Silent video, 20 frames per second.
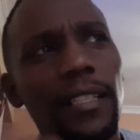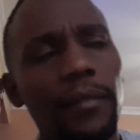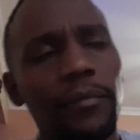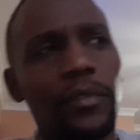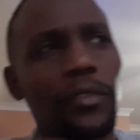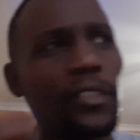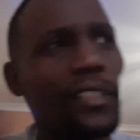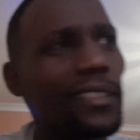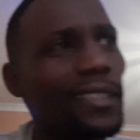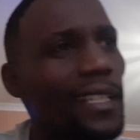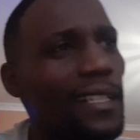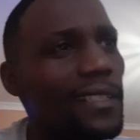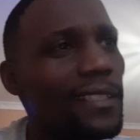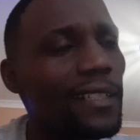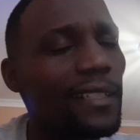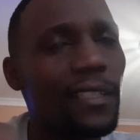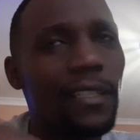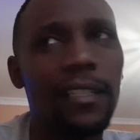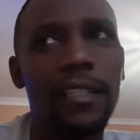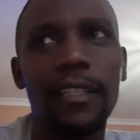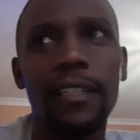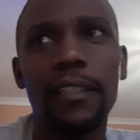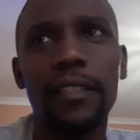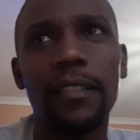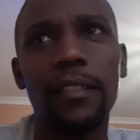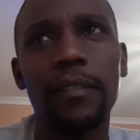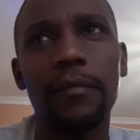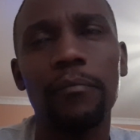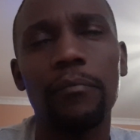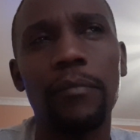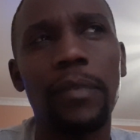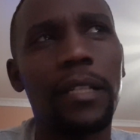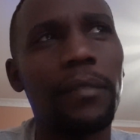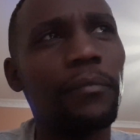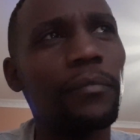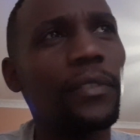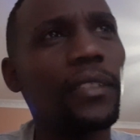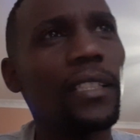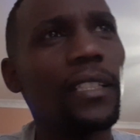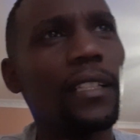I'm so excited, but
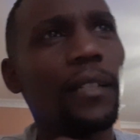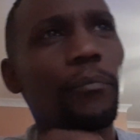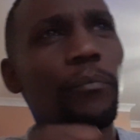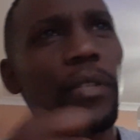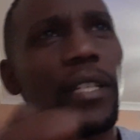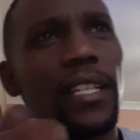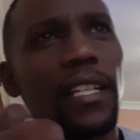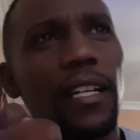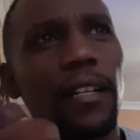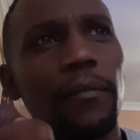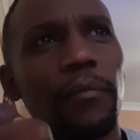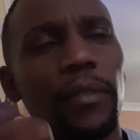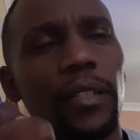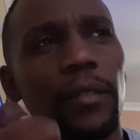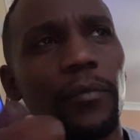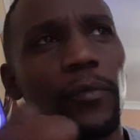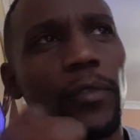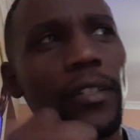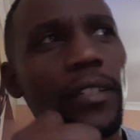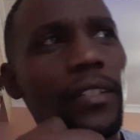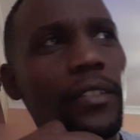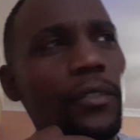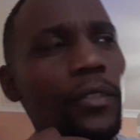I'm seeing a pickup and I'm wondering,